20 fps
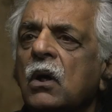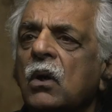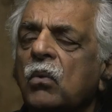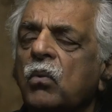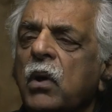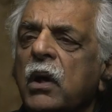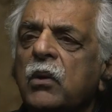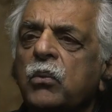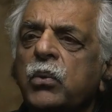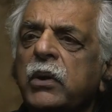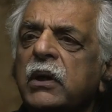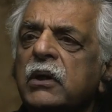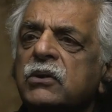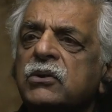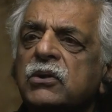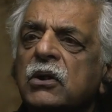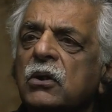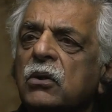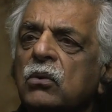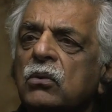where we are
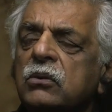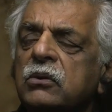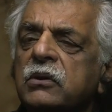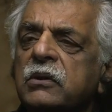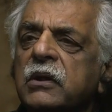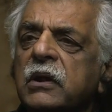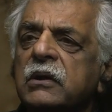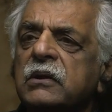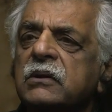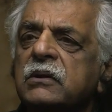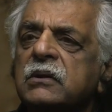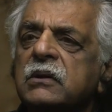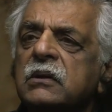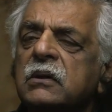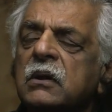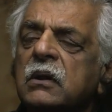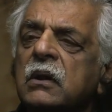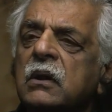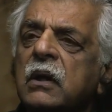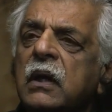told that
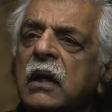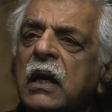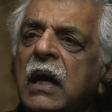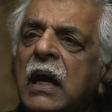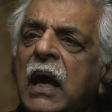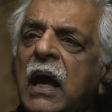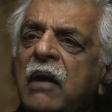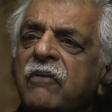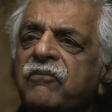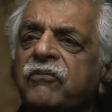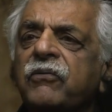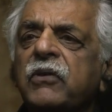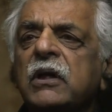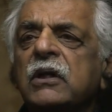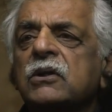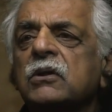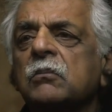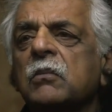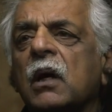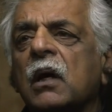every
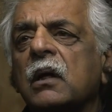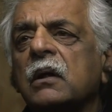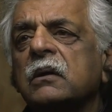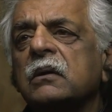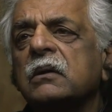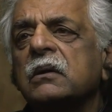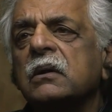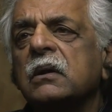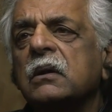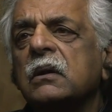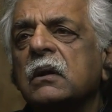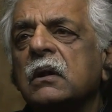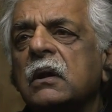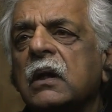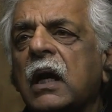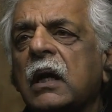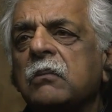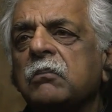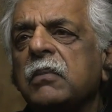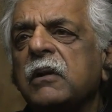demand
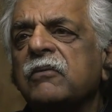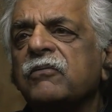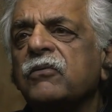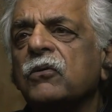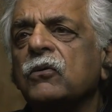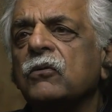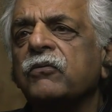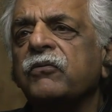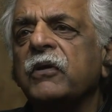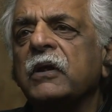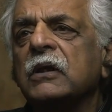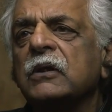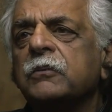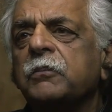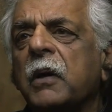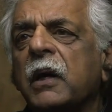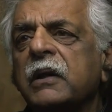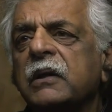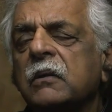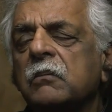can be fulfilled
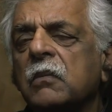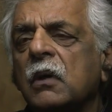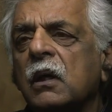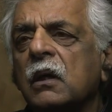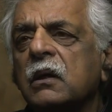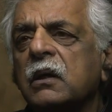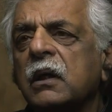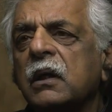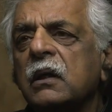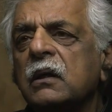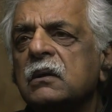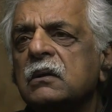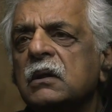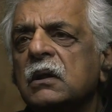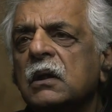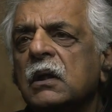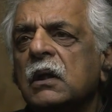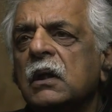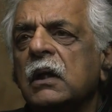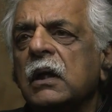by the market.
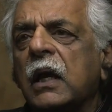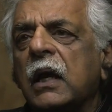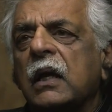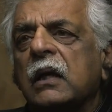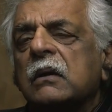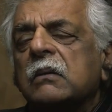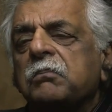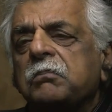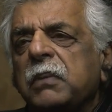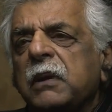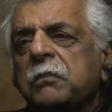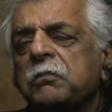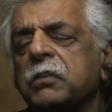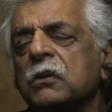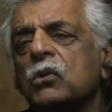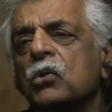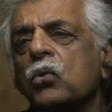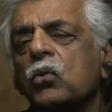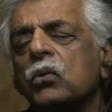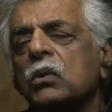And
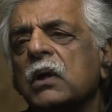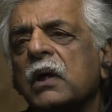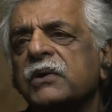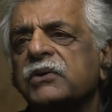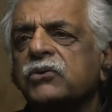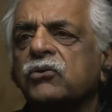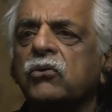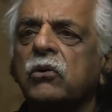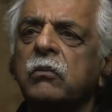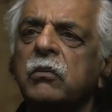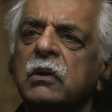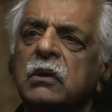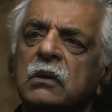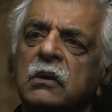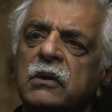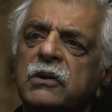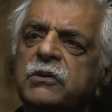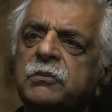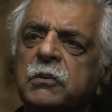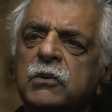people call us
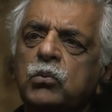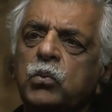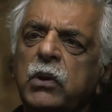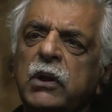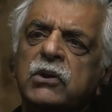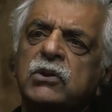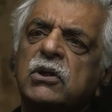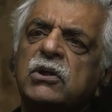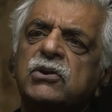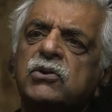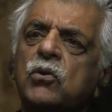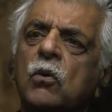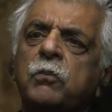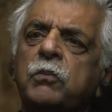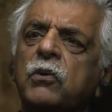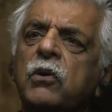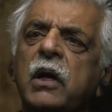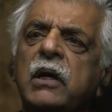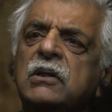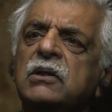criminals, but we're just
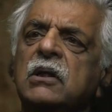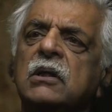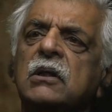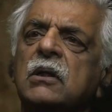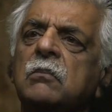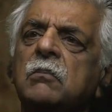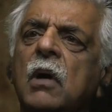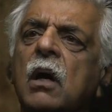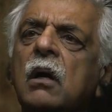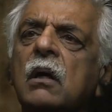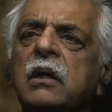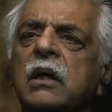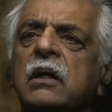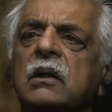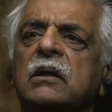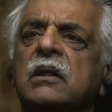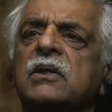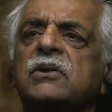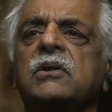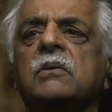operating the market.
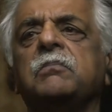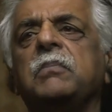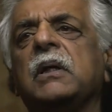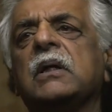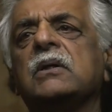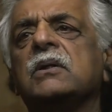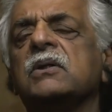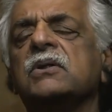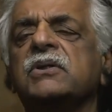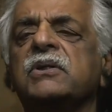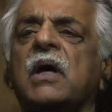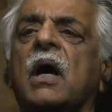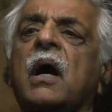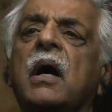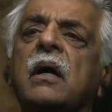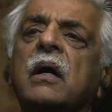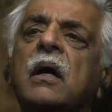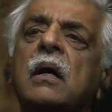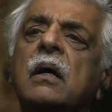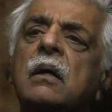There's a big
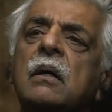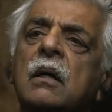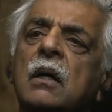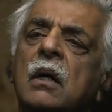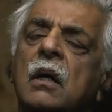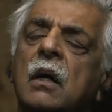desire